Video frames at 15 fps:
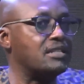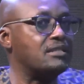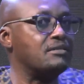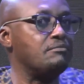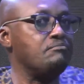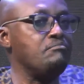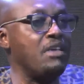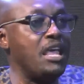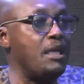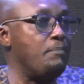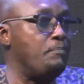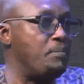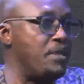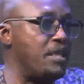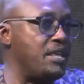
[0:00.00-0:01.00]
that
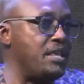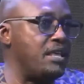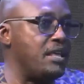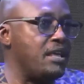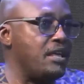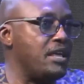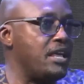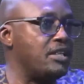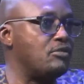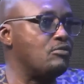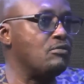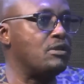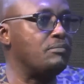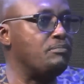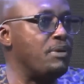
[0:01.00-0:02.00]
maybe it
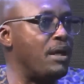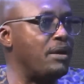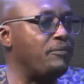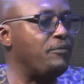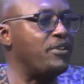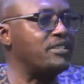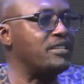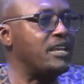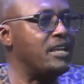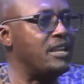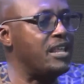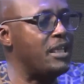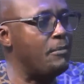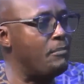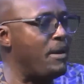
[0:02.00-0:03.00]
could manifest
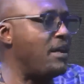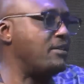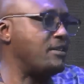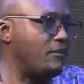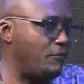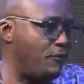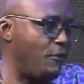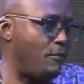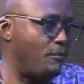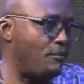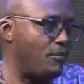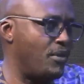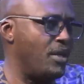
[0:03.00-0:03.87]
in a milder form.